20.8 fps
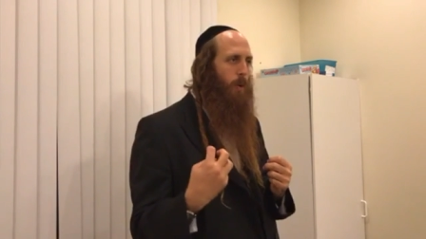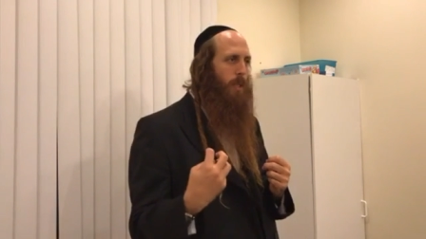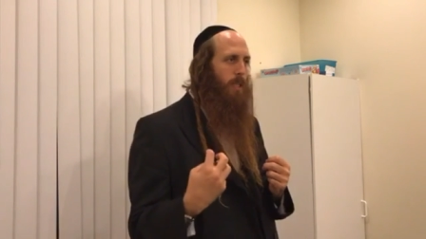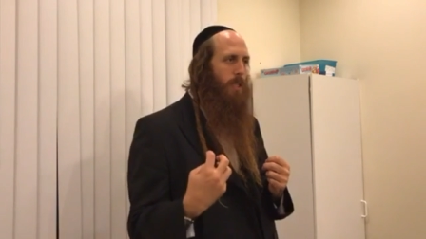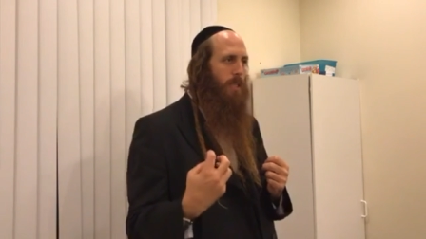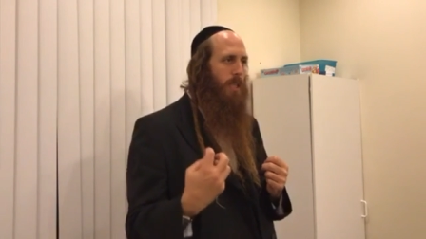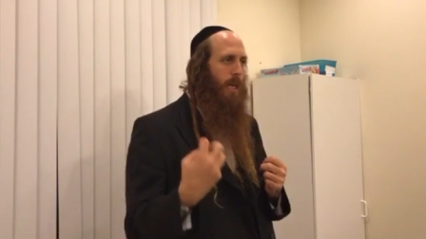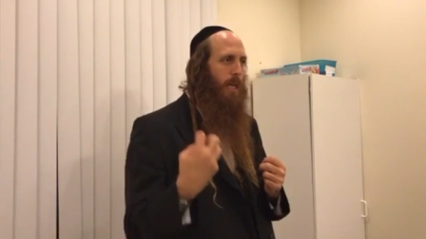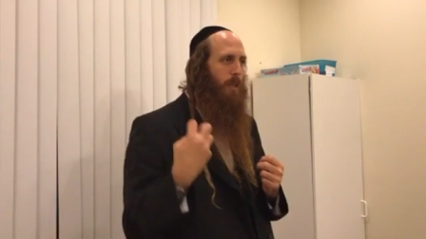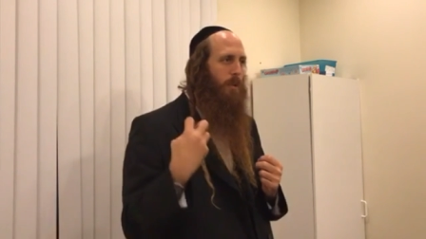
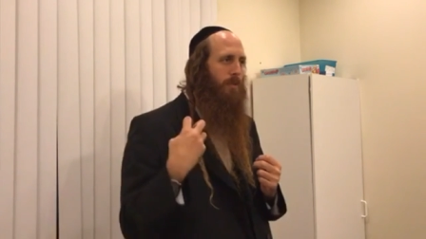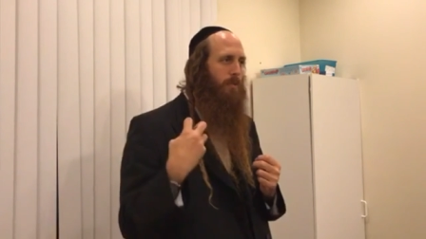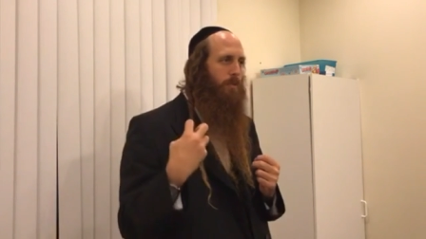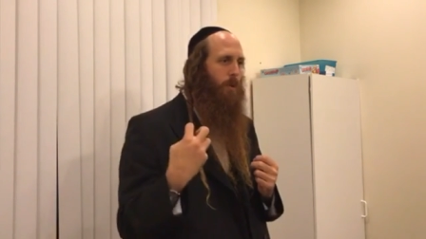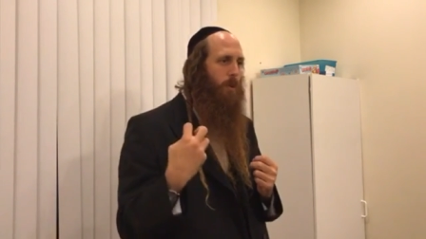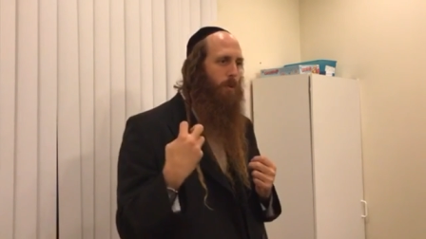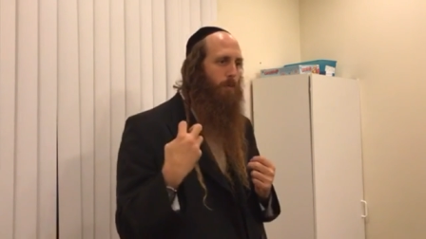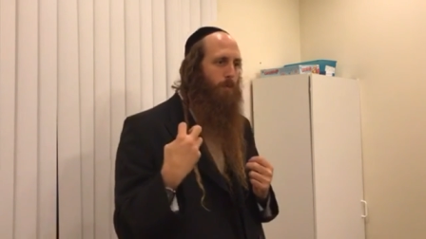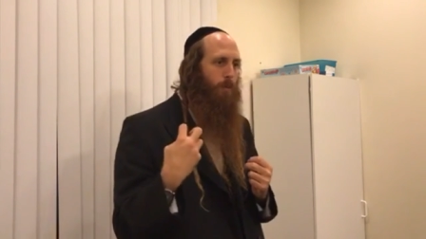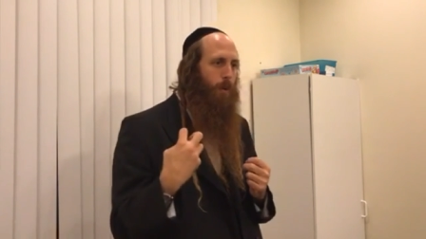inside of
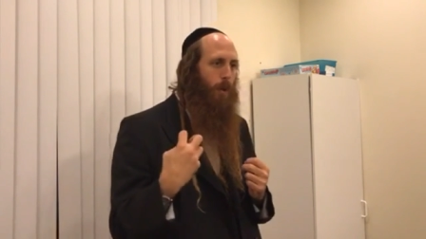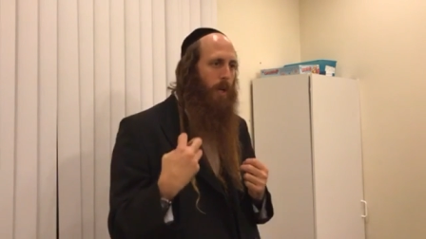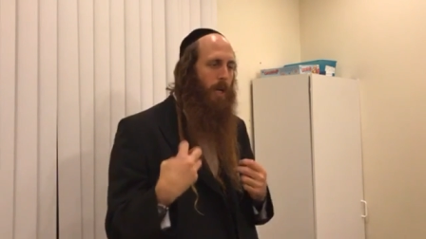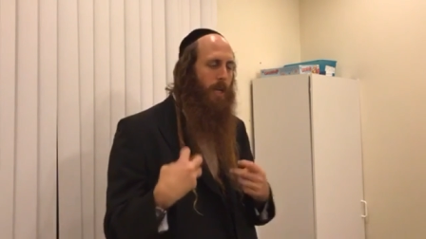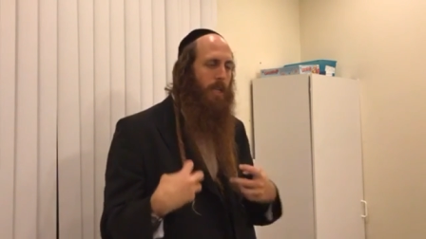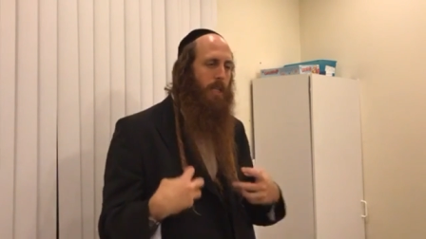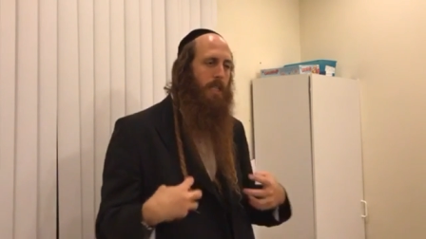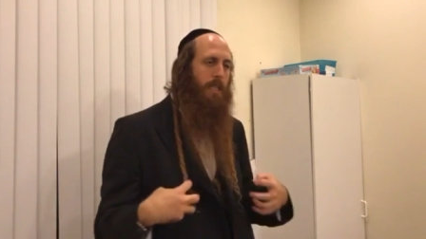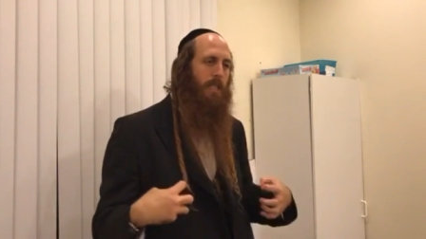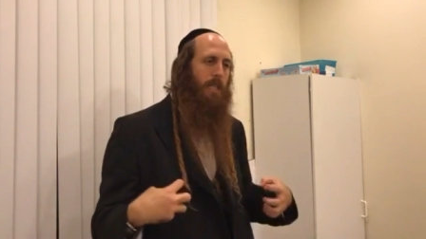your
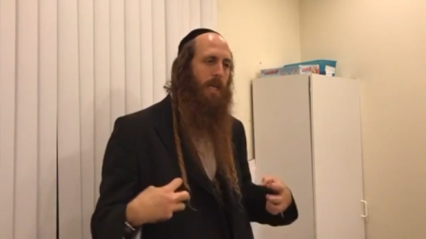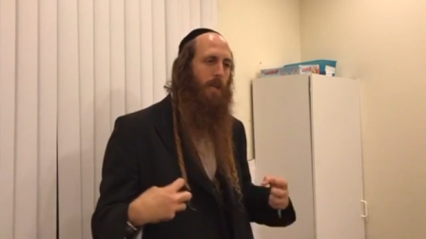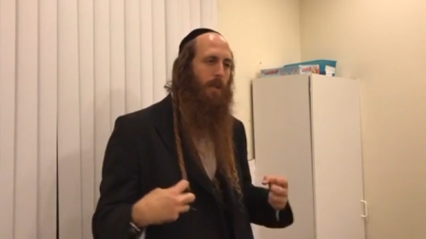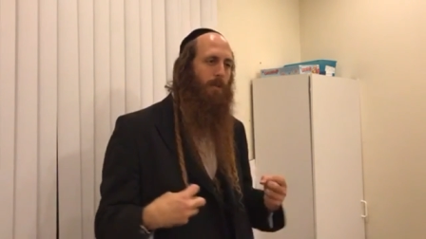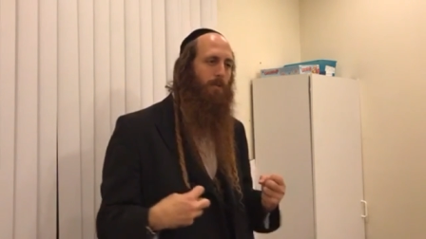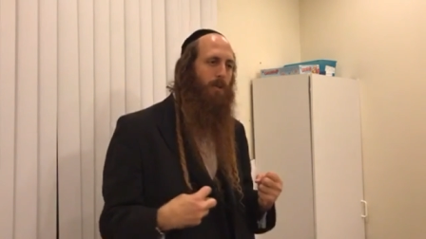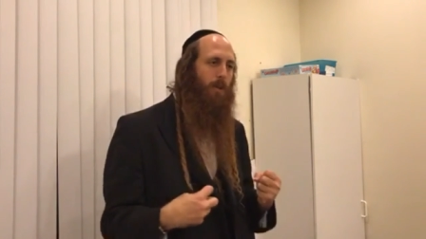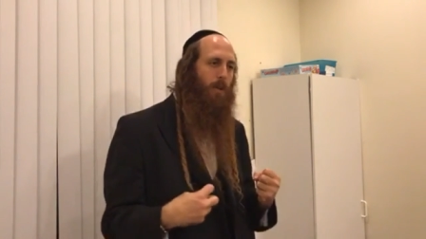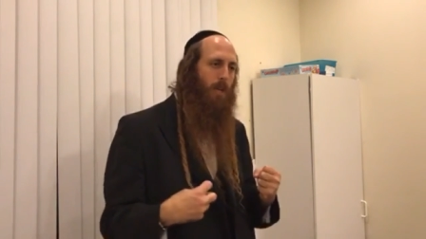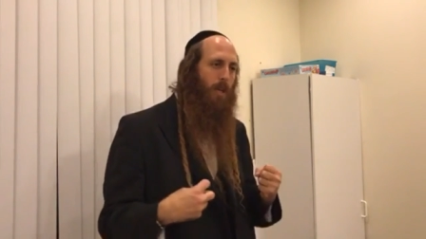brain, inside
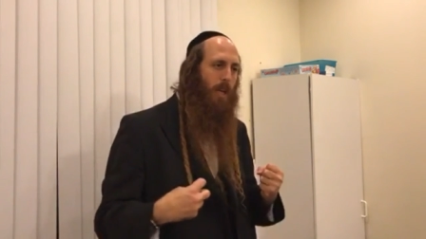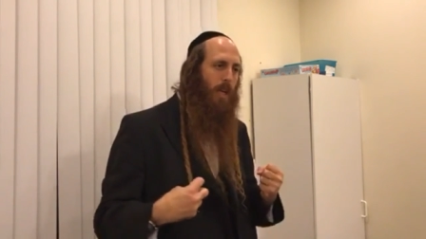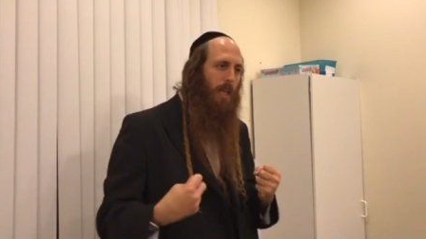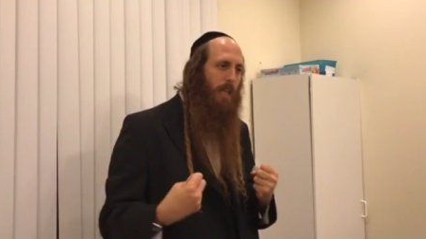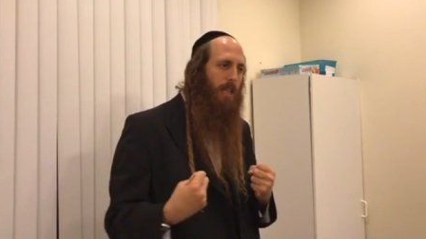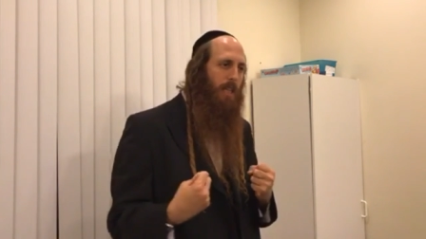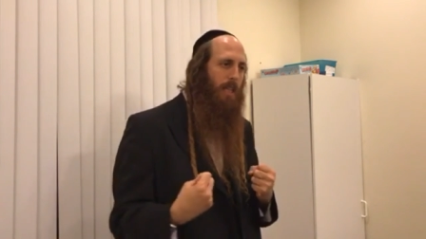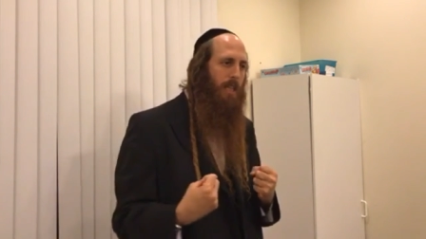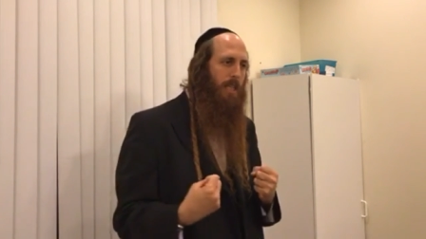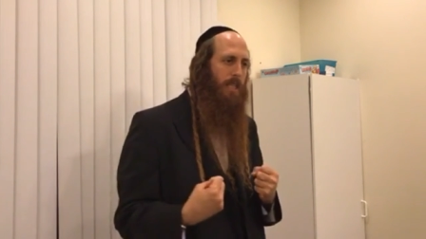of your
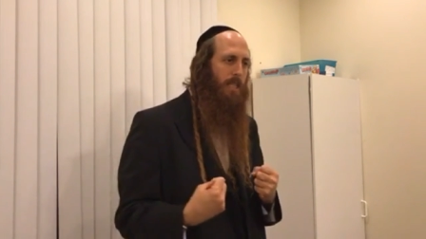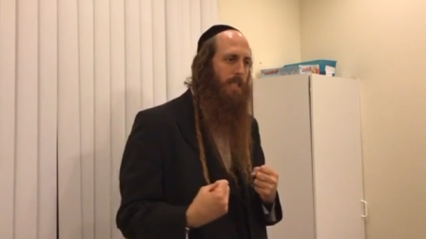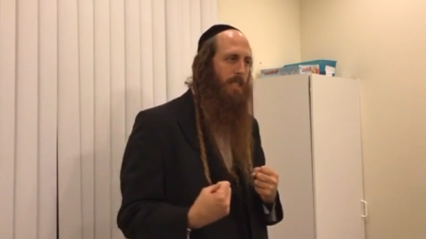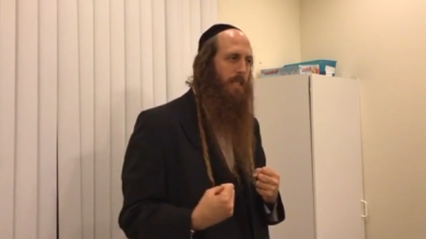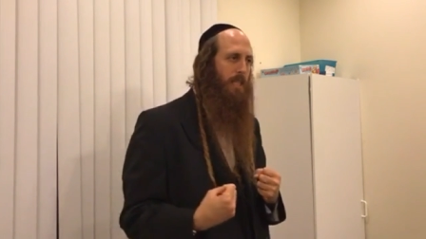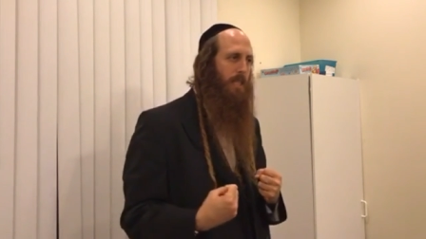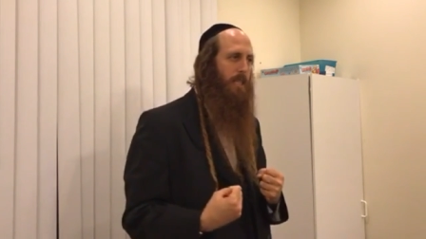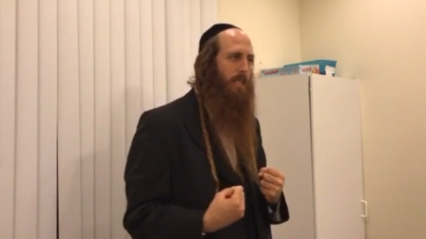kidneys,